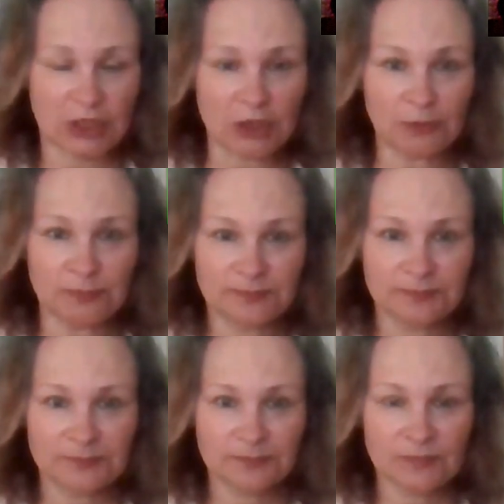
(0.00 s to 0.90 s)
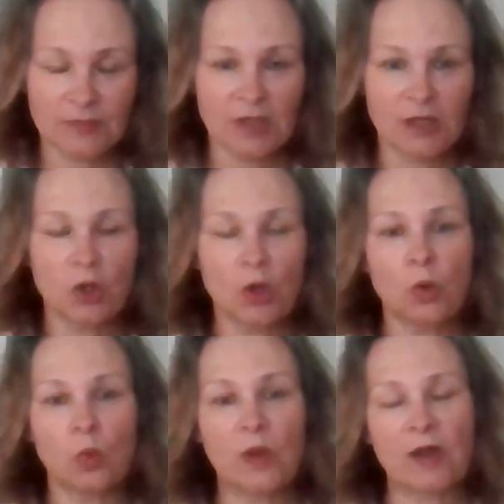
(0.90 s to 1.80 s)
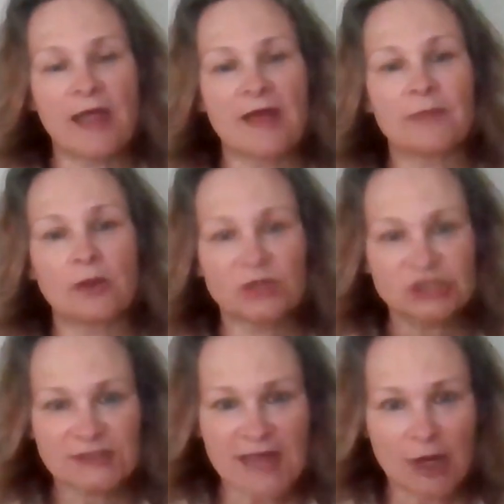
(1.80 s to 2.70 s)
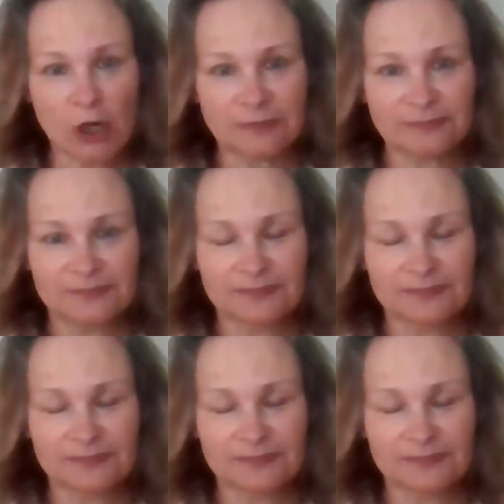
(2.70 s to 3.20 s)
video, where I have my witch's hat on,